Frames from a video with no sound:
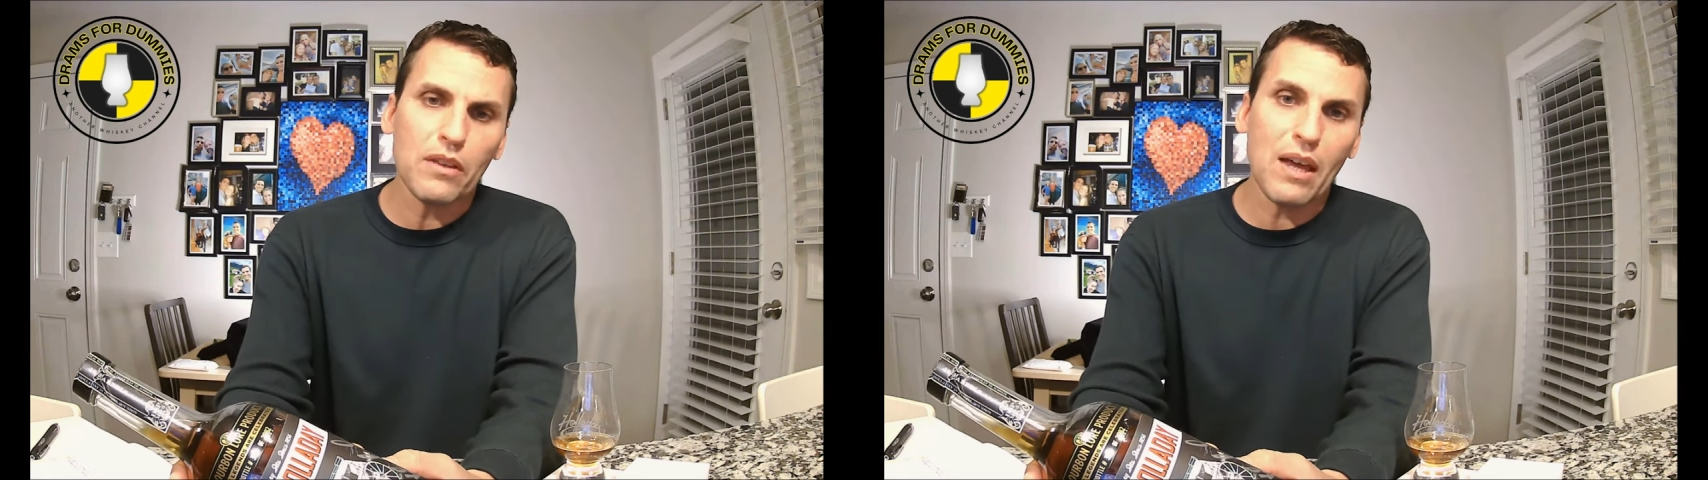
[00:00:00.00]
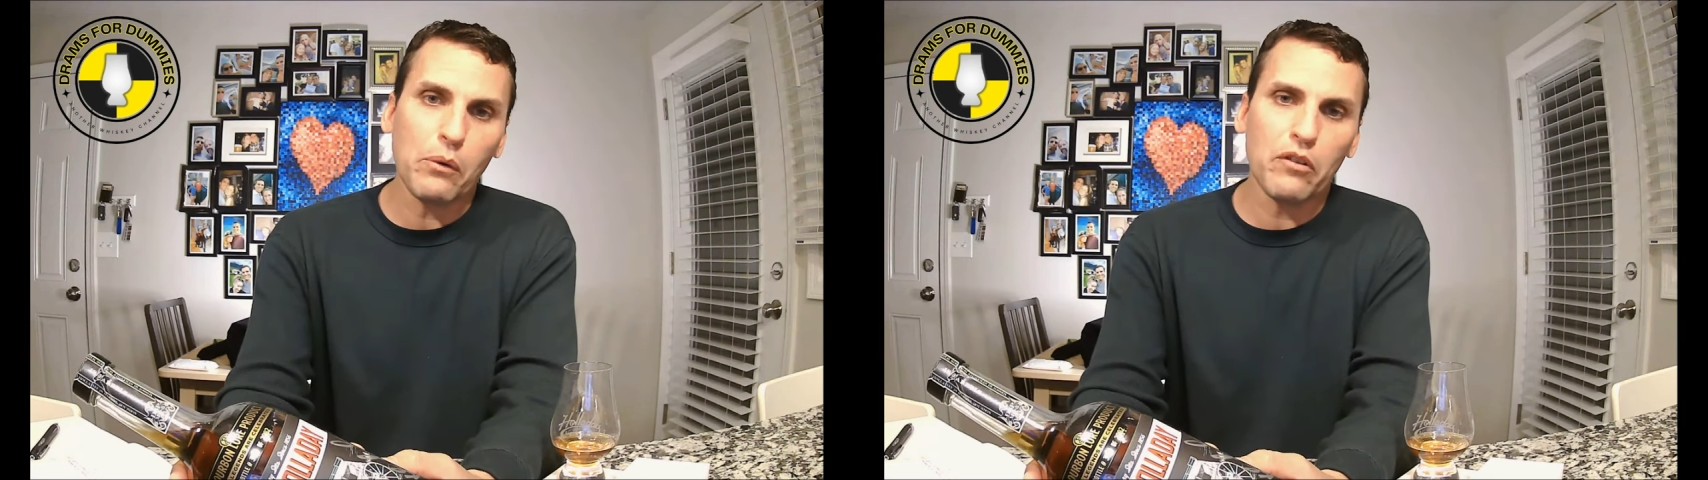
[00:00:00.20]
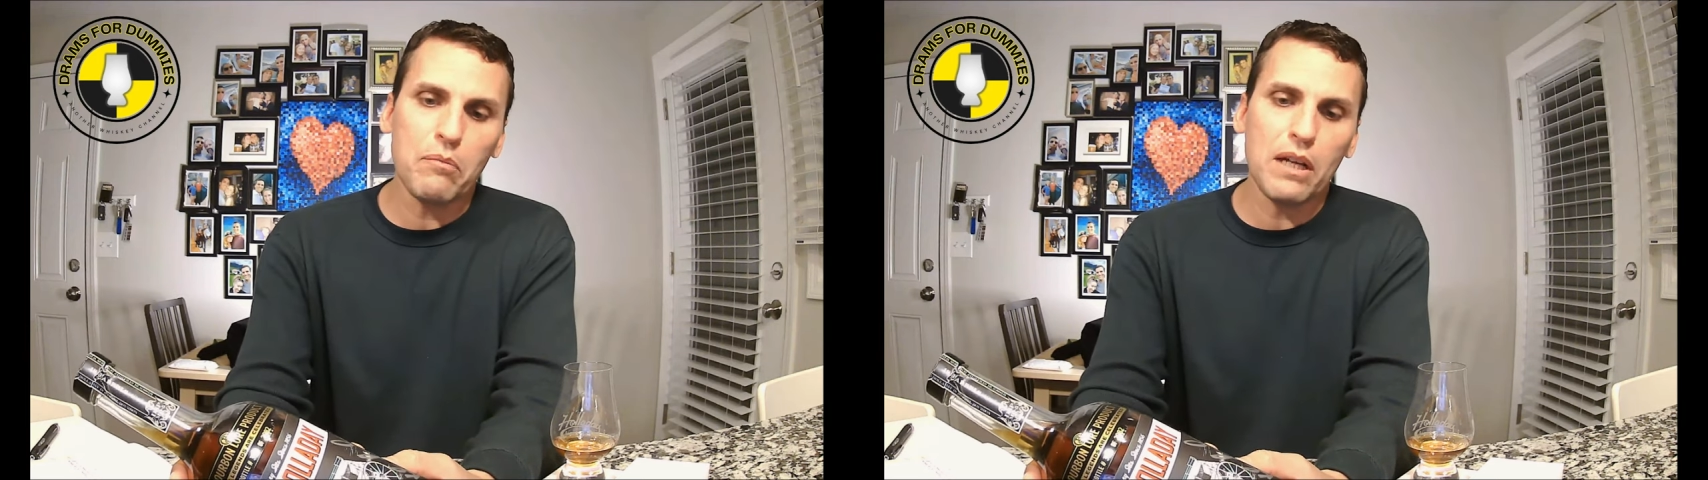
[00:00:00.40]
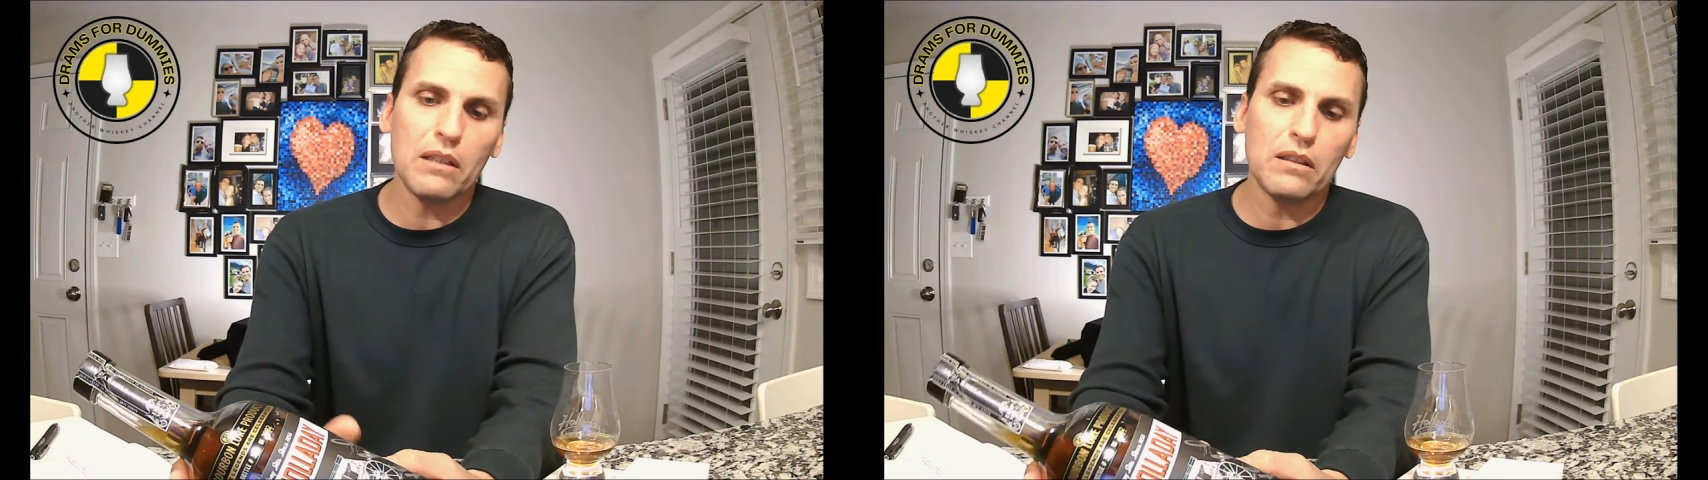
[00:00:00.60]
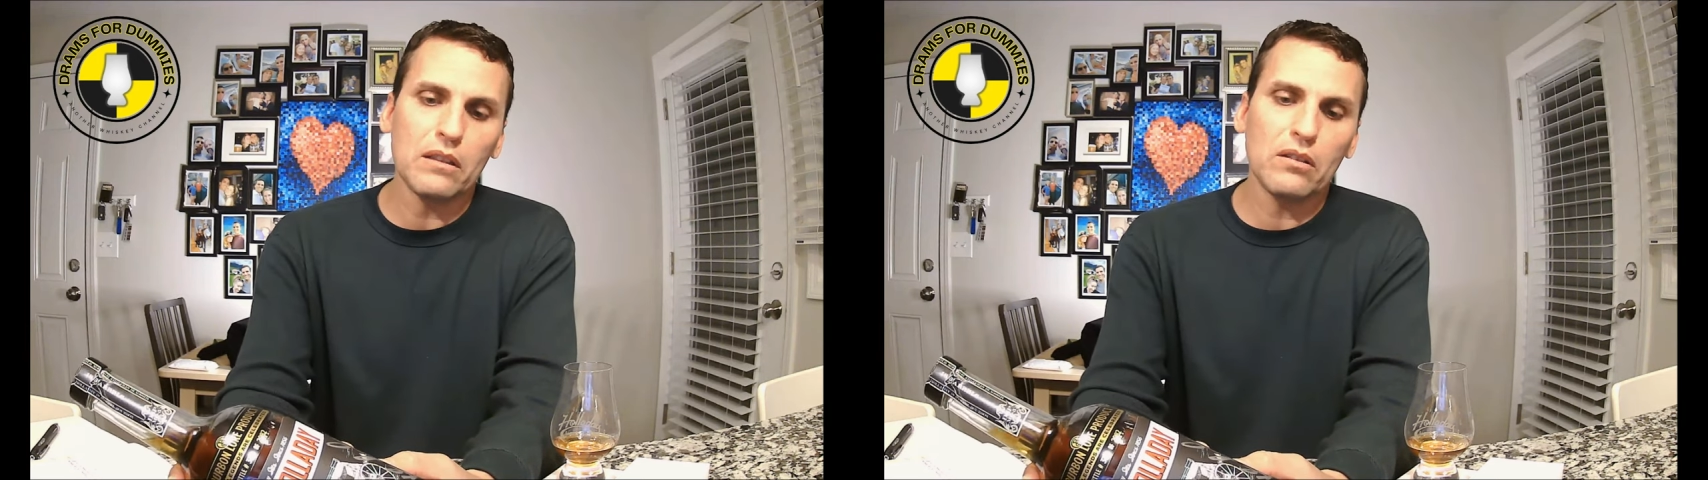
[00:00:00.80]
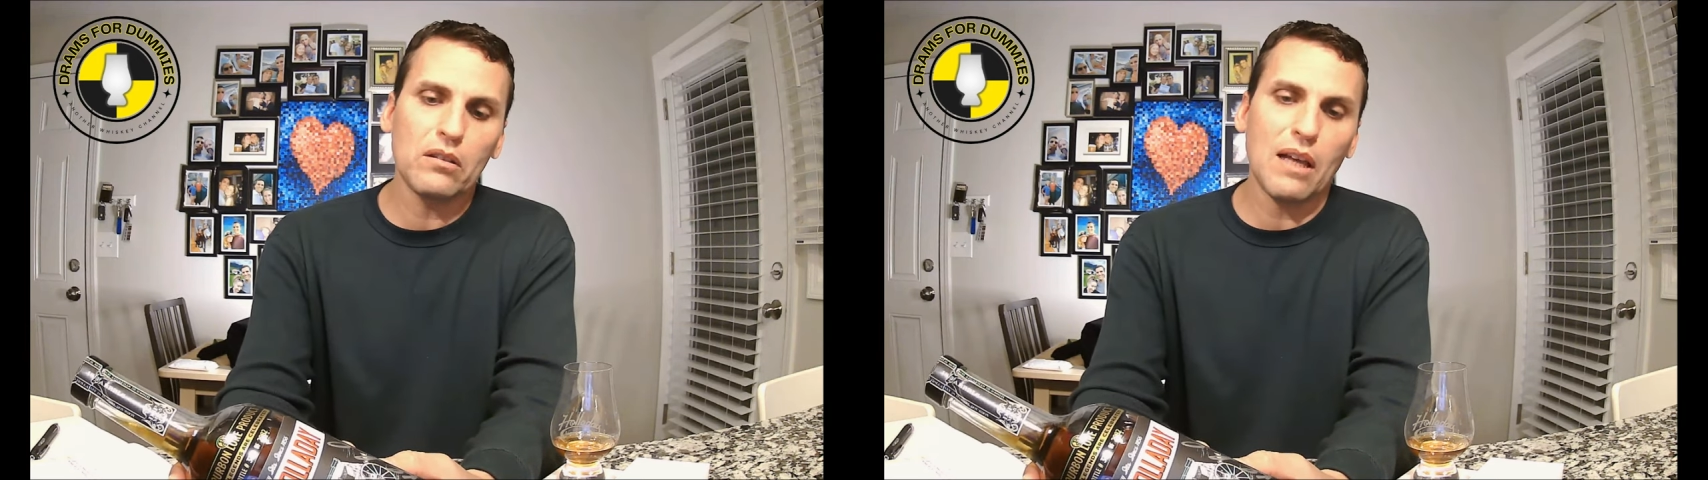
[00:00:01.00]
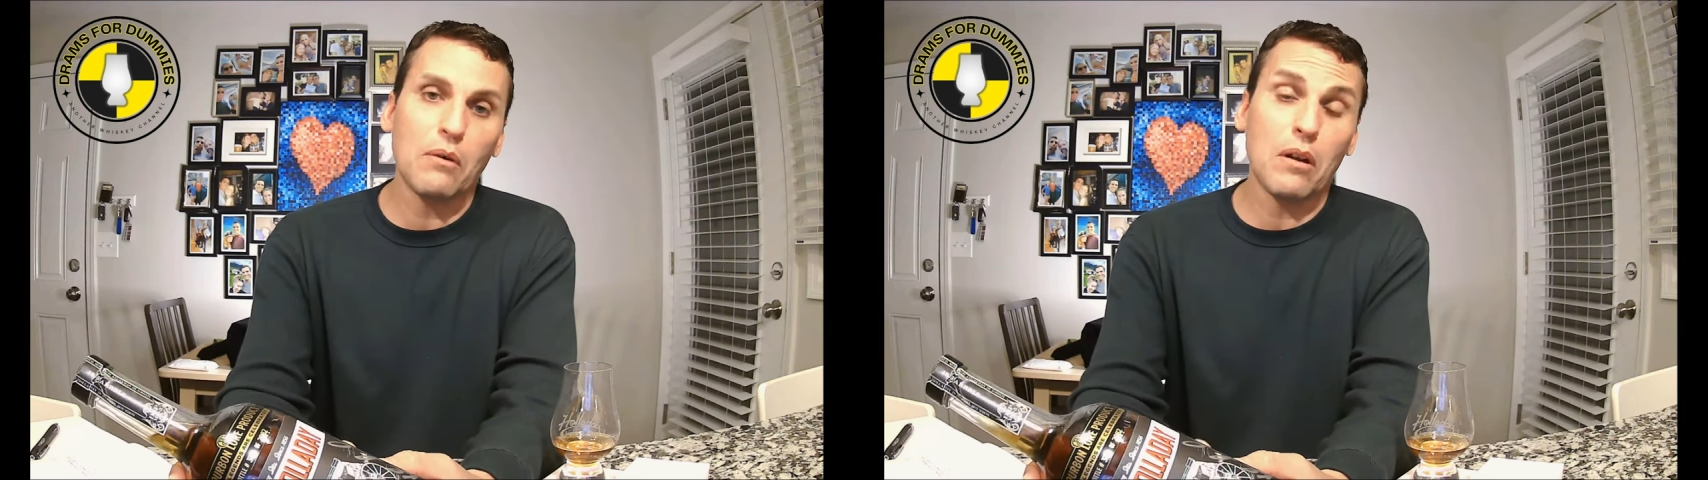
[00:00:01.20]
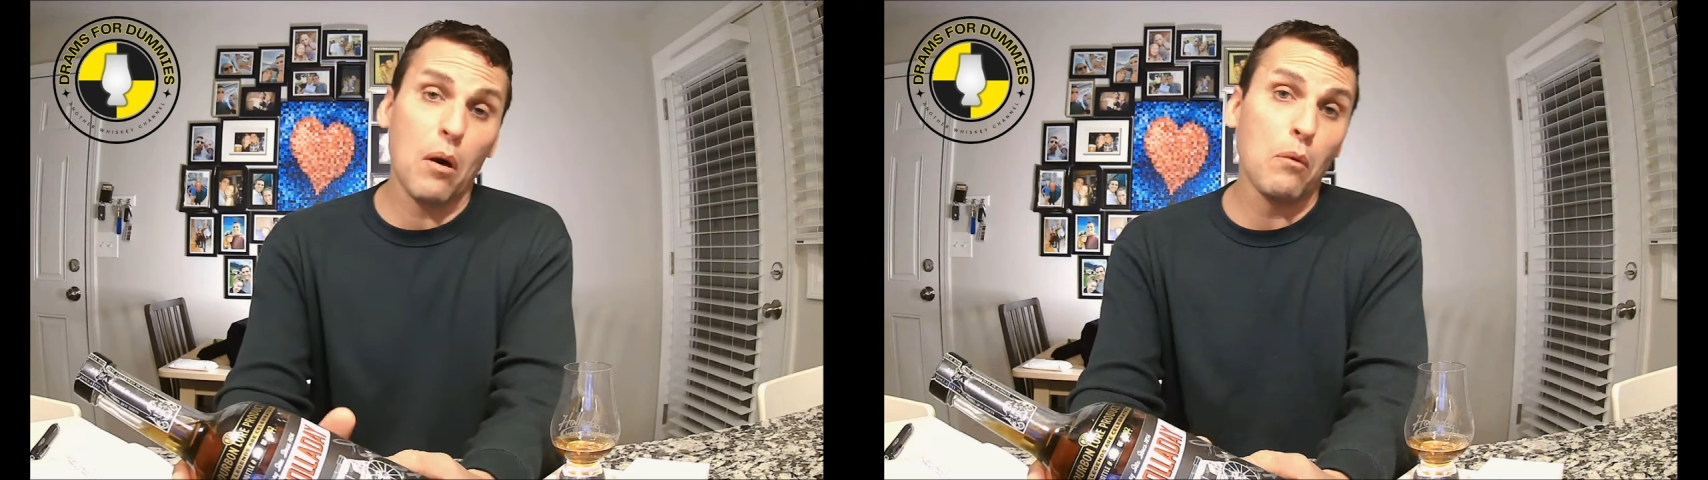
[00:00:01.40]
That would have made this, that
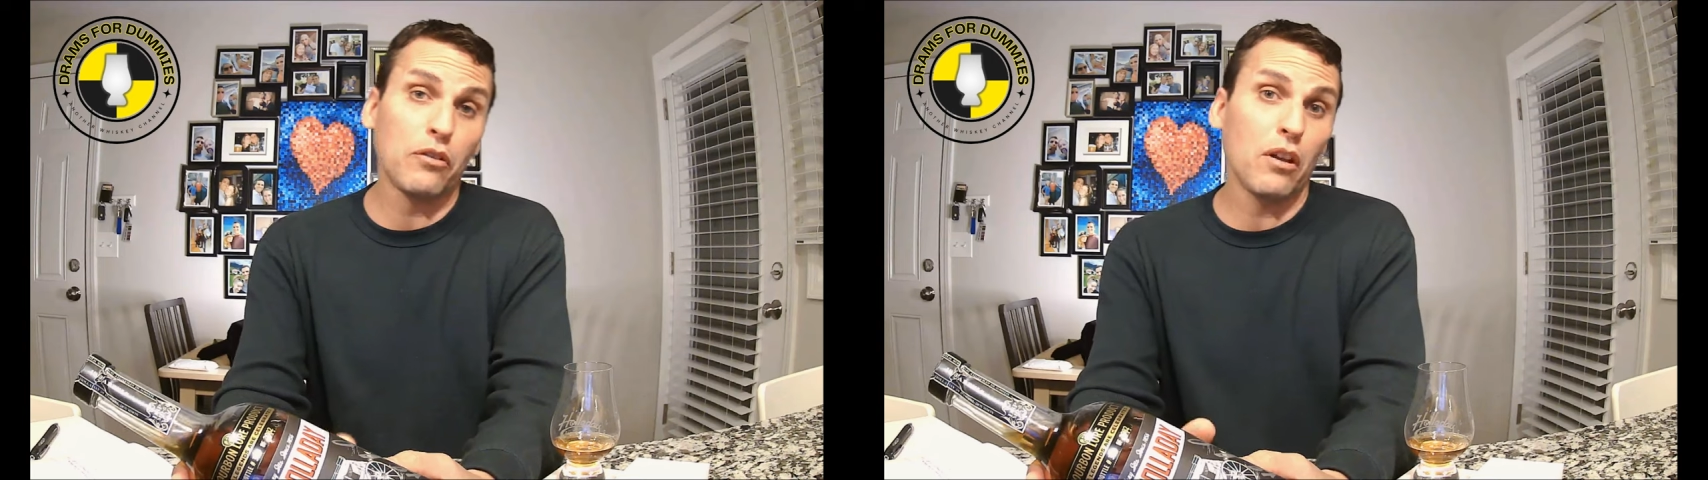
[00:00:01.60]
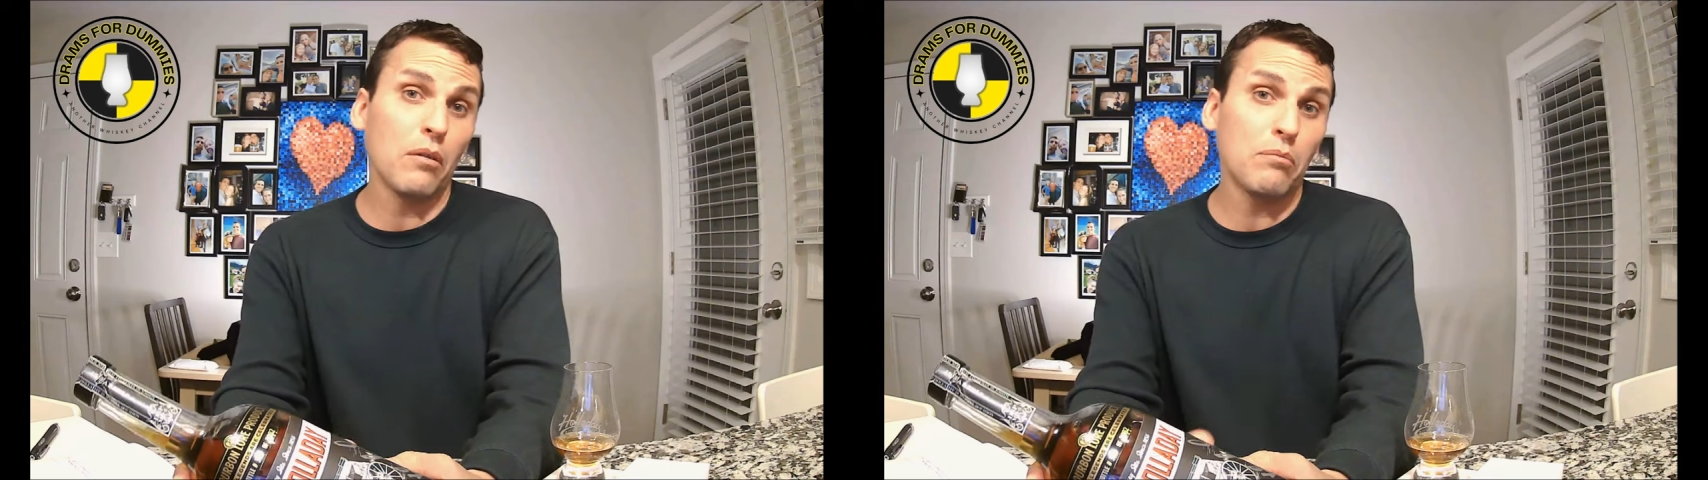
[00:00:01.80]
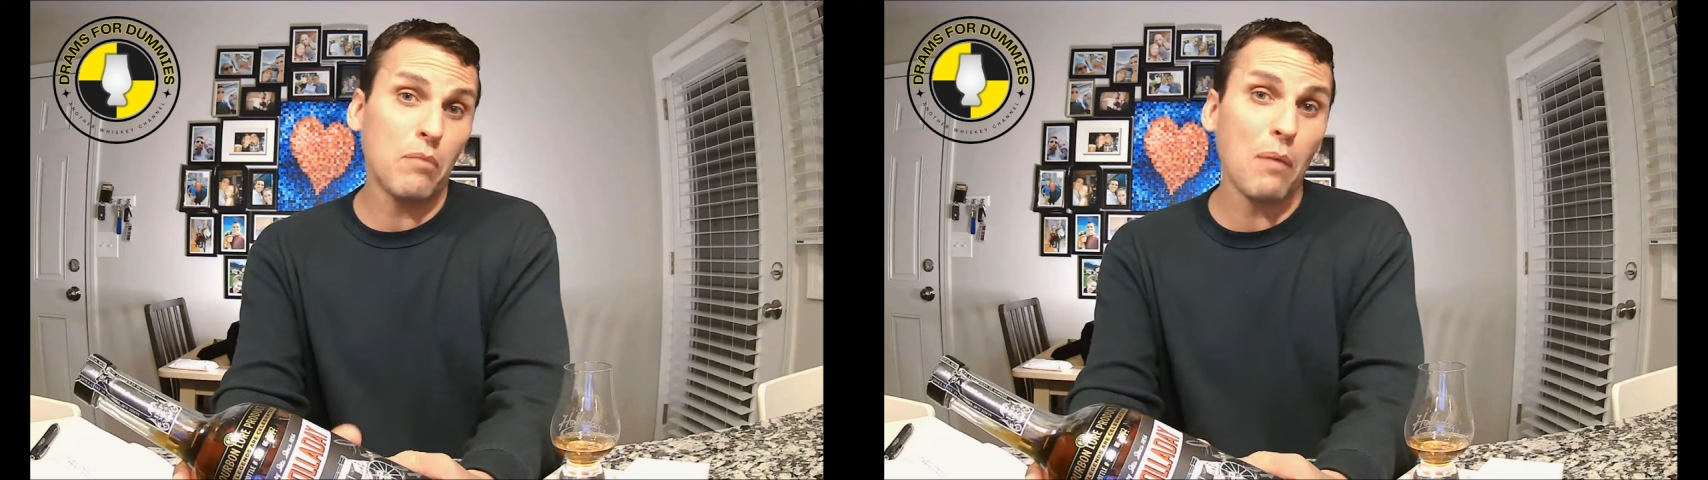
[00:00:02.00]
would almost a,